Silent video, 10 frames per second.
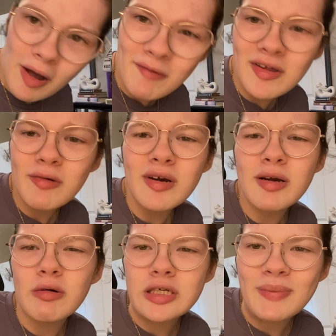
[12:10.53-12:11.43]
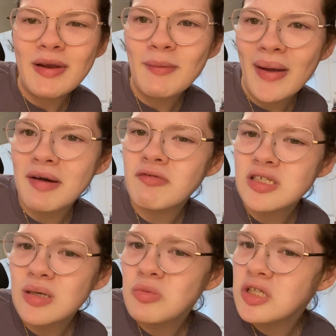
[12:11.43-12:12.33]
I really wanted to watch Peter Pan for
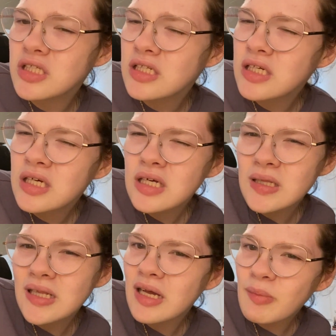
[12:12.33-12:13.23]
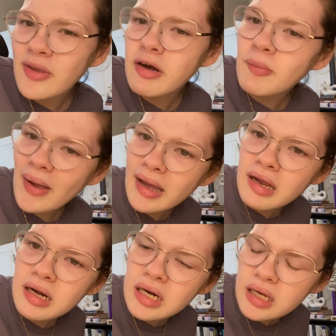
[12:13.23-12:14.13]
some reason. Like, Peter
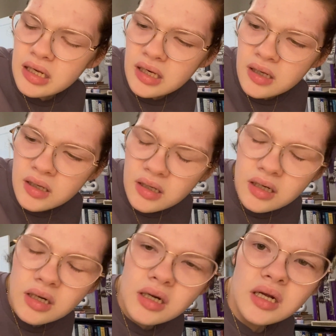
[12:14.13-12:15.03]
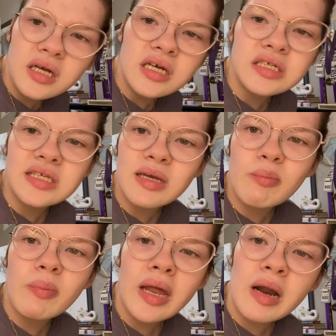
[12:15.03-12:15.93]
Pan has,
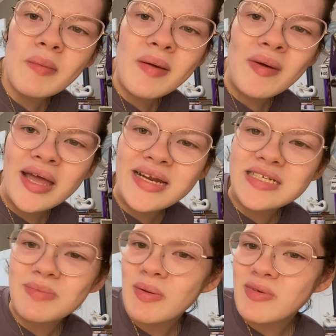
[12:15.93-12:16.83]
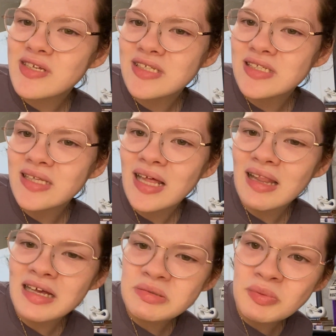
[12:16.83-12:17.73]
like, been on my mind maybe since that
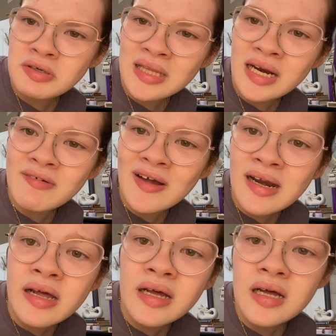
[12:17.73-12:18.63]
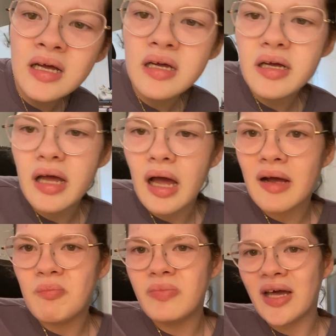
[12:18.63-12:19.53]
last book that I read.
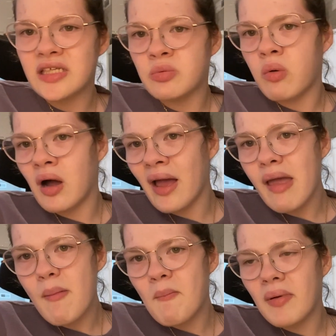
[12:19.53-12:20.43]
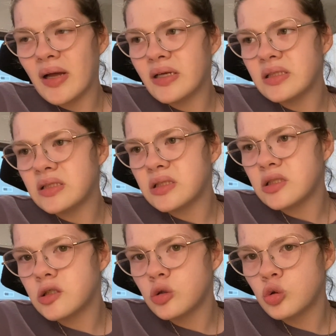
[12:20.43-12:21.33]
That's why, but
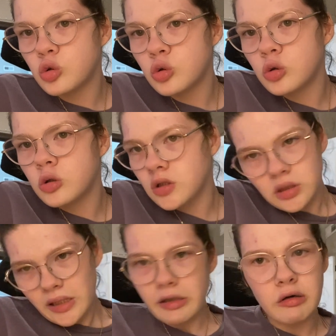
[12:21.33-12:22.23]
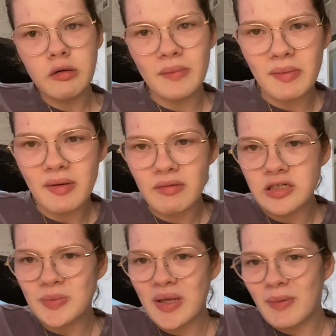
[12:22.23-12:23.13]
I don't know, maybe I'll
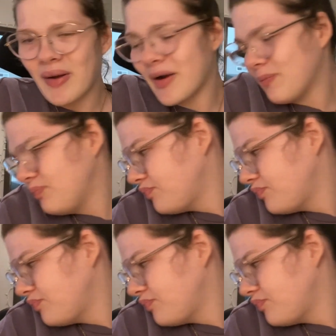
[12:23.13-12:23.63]
watch Peter Pan.